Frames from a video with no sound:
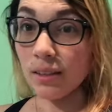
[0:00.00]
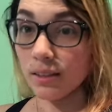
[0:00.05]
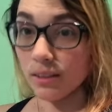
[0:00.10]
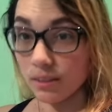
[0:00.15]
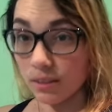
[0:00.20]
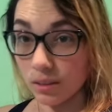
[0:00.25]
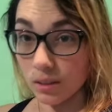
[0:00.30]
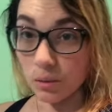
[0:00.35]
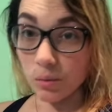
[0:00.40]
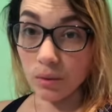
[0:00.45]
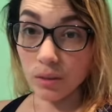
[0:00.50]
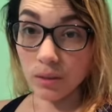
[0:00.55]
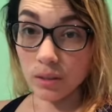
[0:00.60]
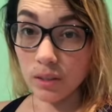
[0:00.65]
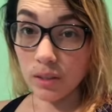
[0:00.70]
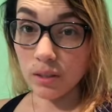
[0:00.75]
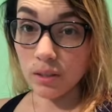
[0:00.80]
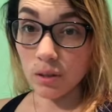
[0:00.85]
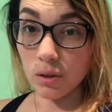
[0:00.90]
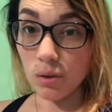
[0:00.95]
Let's see what
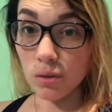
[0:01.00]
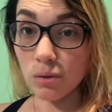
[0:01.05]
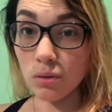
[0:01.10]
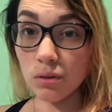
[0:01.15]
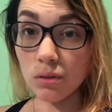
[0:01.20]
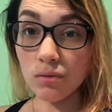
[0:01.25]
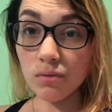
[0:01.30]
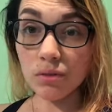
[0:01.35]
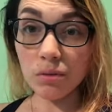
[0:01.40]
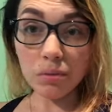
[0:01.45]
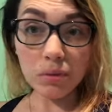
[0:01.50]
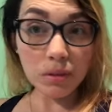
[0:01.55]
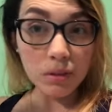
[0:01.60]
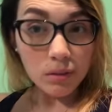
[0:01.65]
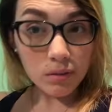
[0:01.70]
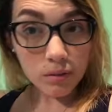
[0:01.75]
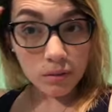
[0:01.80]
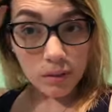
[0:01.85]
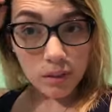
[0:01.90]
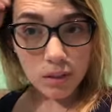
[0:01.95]
today's holds for me.
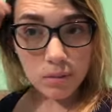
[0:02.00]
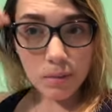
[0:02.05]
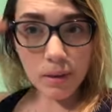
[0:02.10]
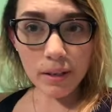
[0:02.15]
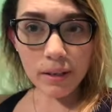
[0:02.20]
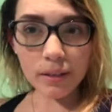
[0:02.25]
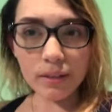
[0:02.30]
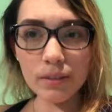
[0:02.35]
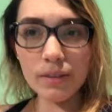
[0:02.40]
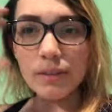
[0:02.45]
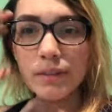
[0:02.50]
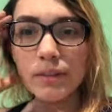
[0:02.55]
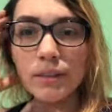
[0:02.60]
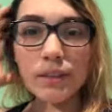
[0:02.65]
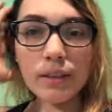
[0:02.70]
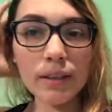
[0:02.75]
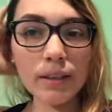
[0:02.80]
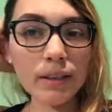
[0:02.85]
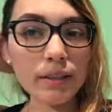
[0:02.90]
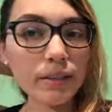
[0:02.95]
What does my hair look
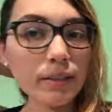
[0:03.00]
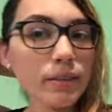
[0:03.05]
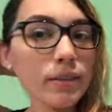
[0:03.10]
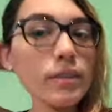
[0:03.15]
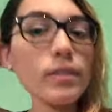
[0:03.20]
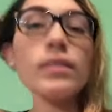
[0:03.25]
like?